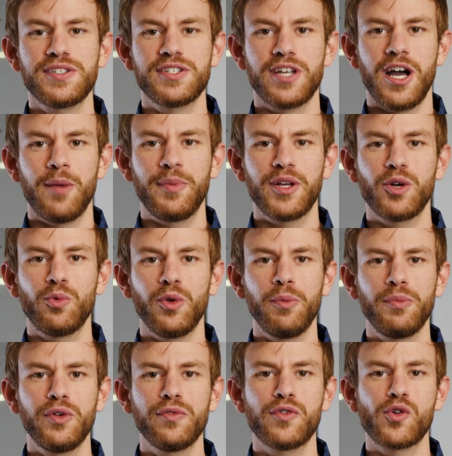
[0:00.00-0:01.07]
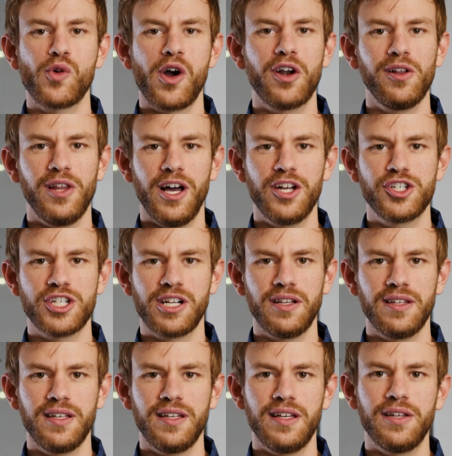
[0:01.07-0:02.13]
this topic, we'll move
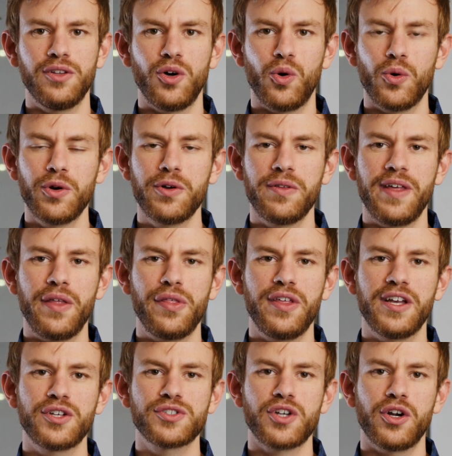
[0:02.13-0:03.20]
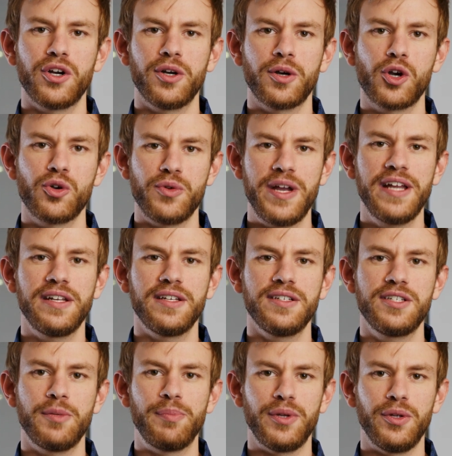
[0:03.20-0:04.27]
chronologically in the order that things are
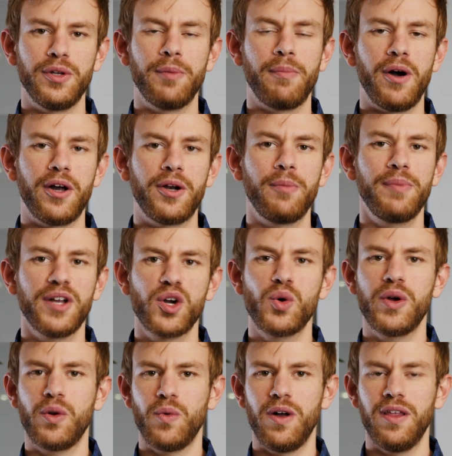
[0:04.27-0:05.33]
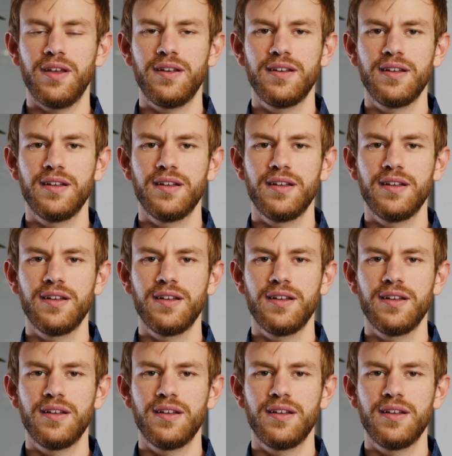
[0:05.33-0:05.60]
created to build a modern Bitcoin wallet.